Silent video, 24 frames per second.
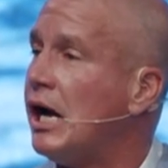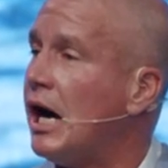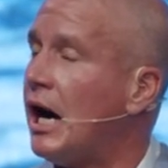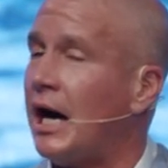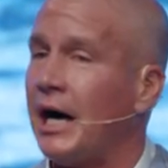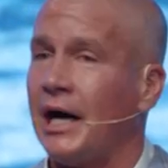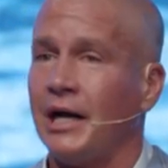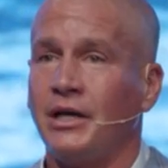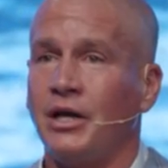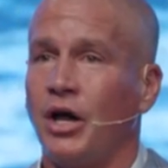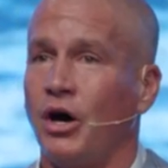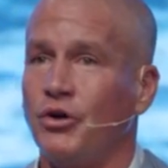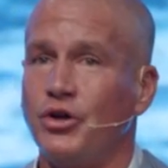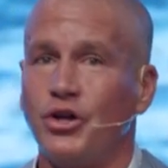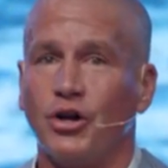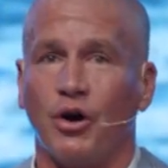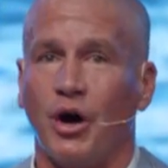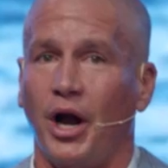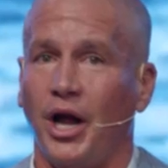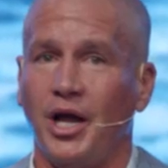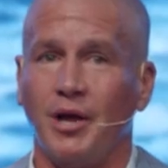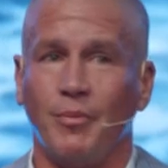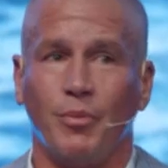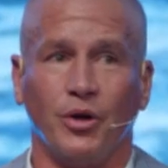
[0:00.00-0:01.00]
I know you're
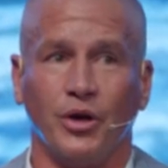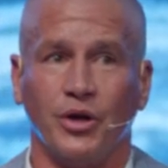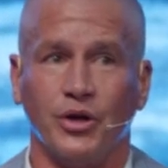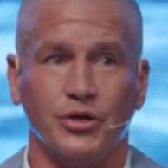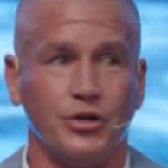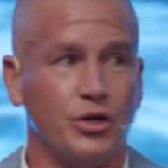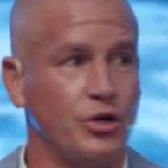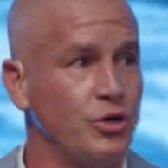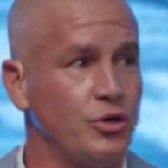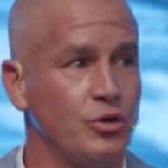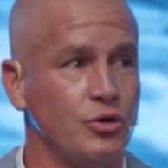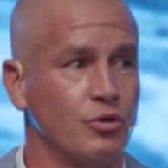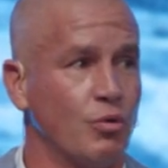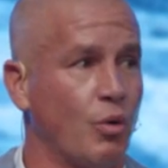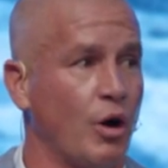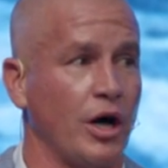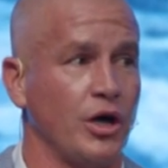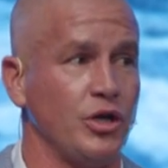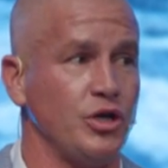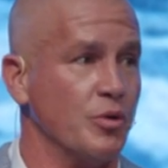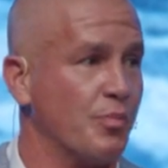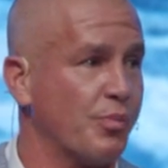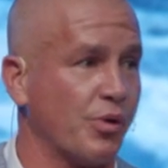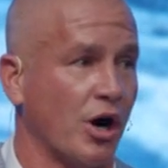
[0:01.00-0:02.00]
able to do
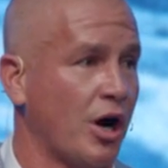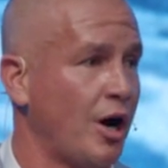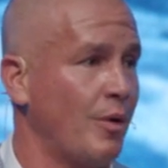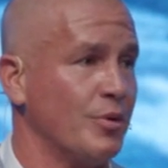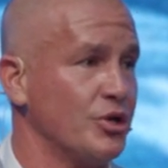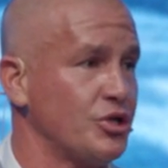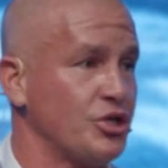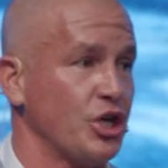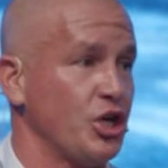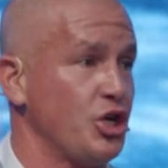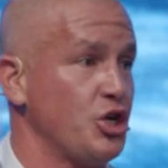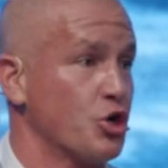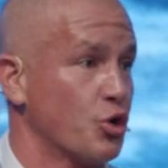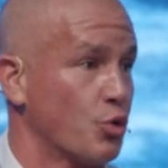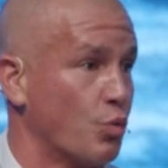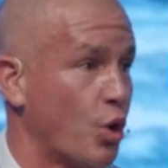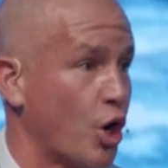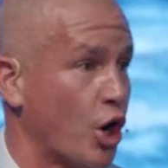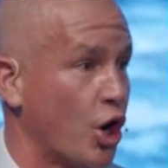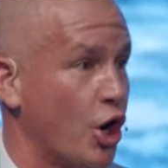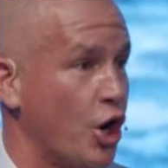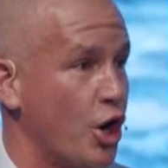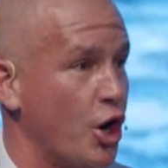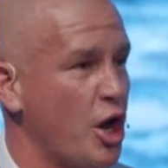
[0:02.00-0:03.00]
what you promise in your
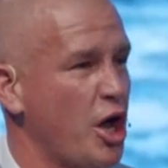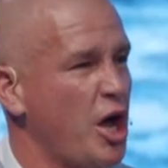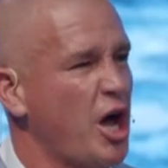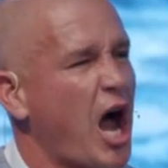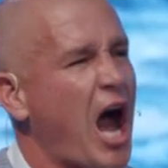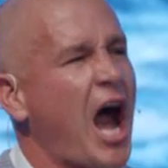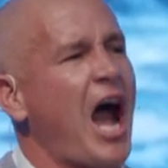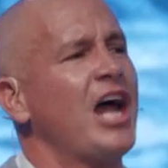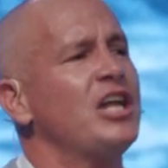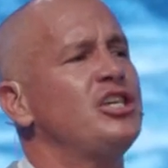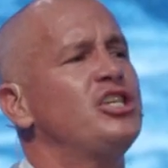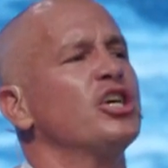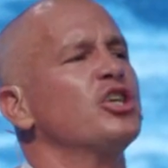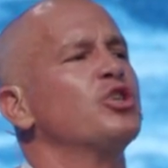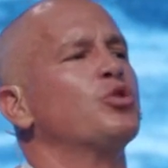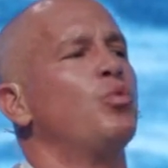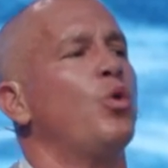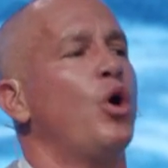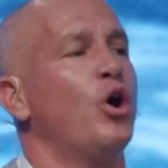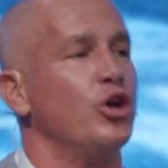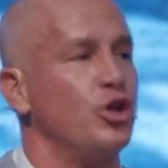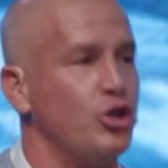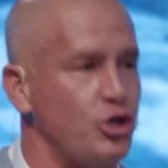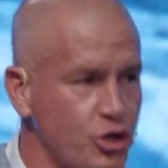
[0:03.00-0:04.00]
word. I just
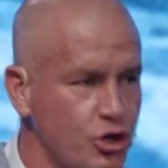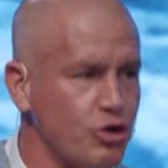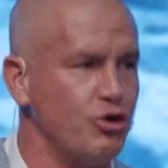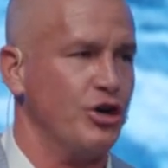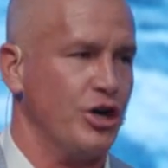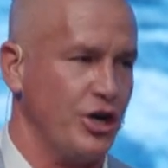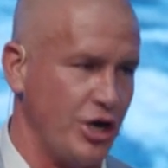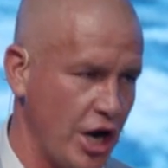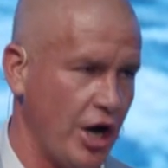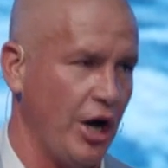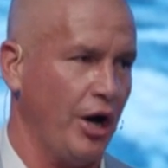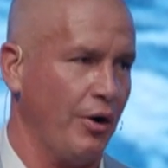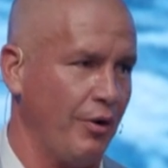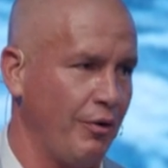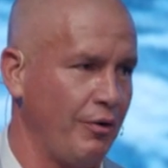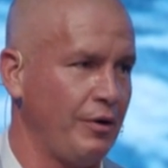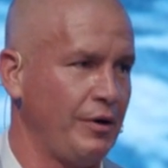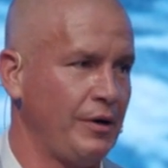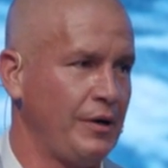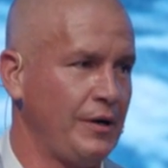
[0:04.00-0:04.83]
want you to know